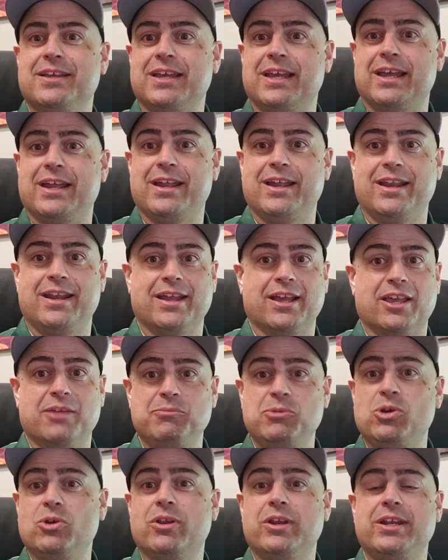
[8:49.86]
and a
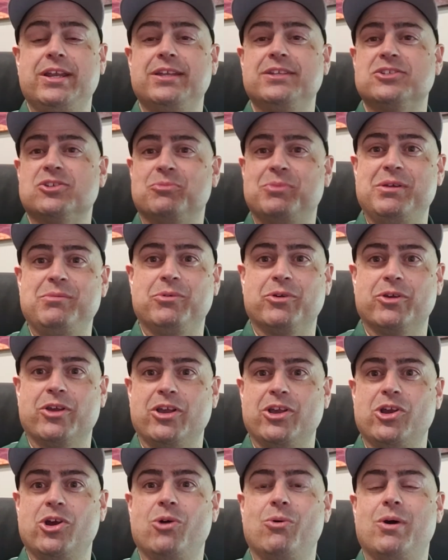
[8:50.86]
community so people
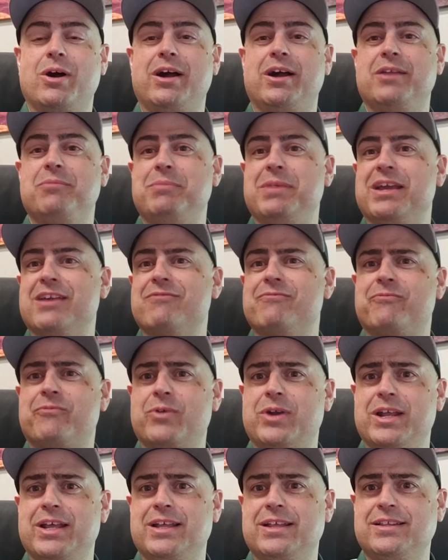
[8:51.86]
can go on, make
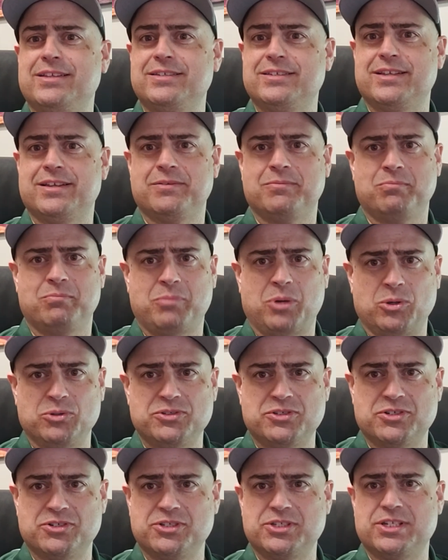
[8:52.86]
friends, post
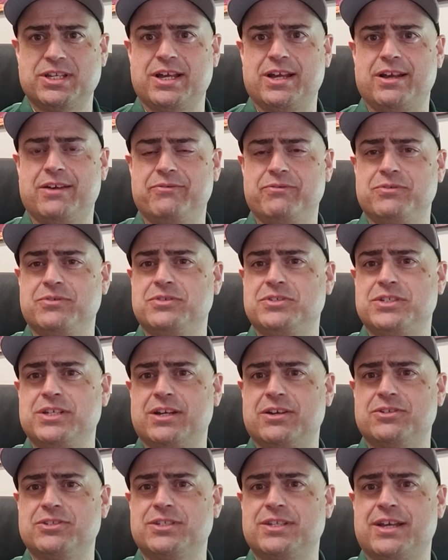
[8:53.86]
their stuff,
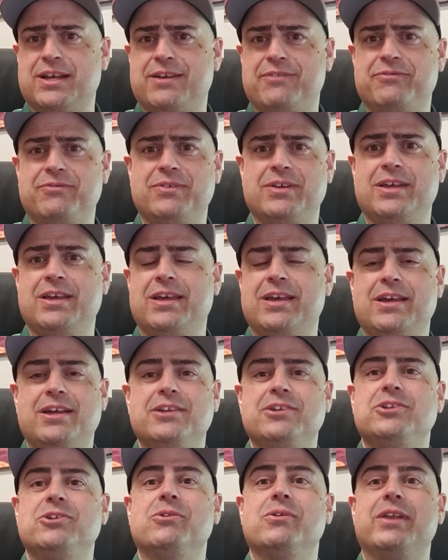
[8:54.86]
share stuff,
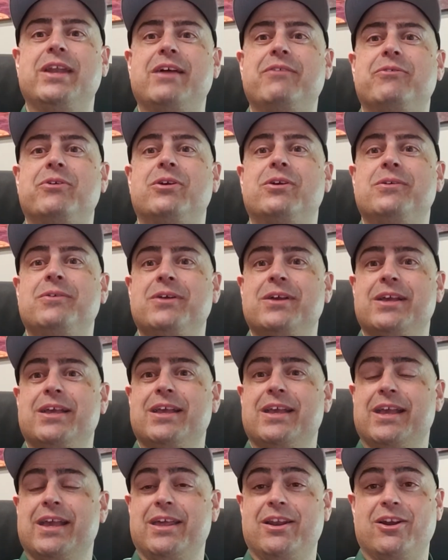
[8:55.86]
do whatever.
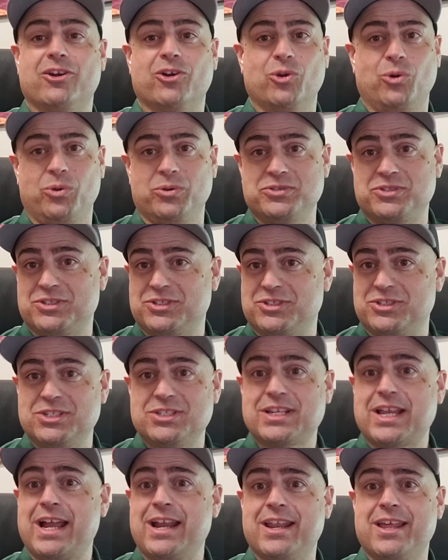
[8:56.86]
And our goal is just
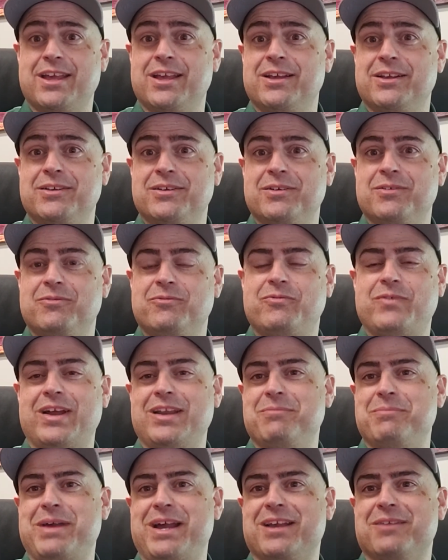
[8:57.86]
kind of
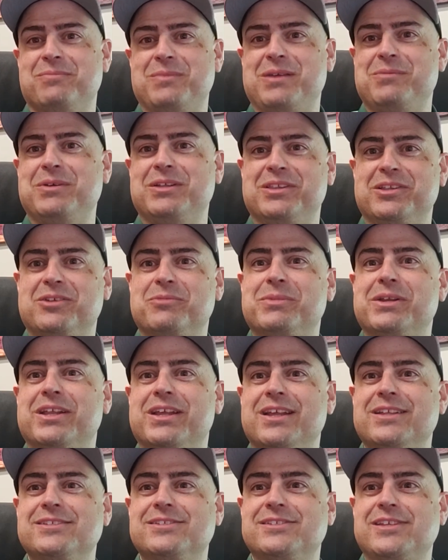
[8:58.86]
fighting back maybe a little bit
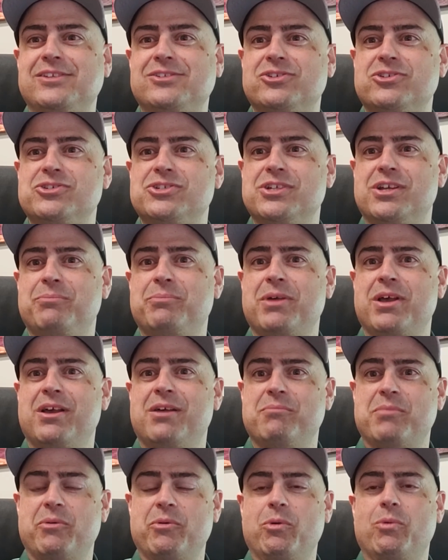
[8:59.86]
against censorship,
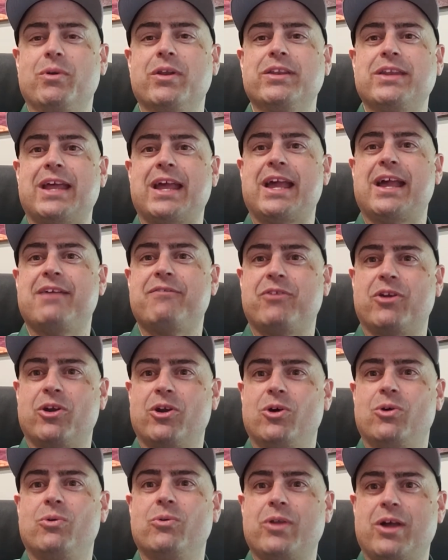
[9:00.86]
but we wanted to have our
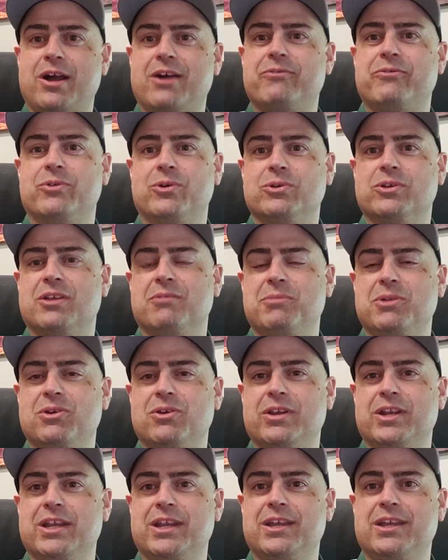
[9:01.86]
own off-road
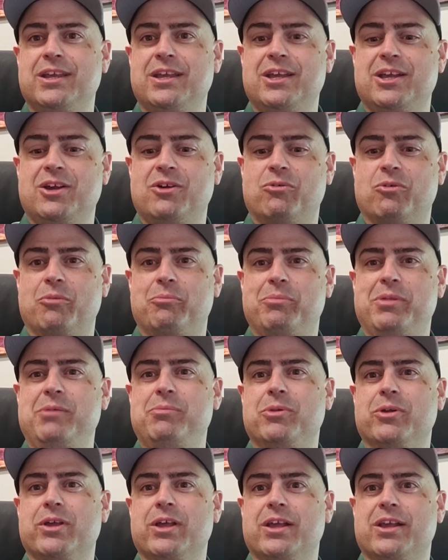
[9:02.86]
community where
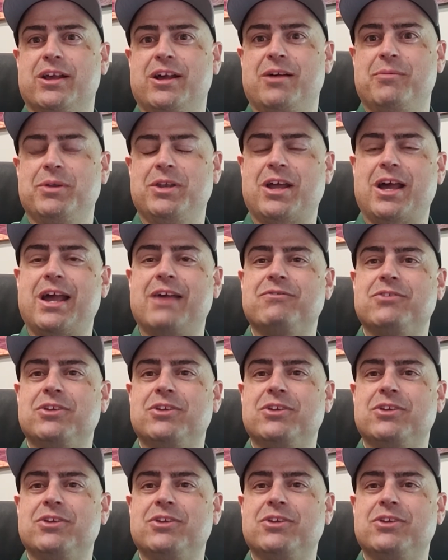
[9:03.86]
people can come and not have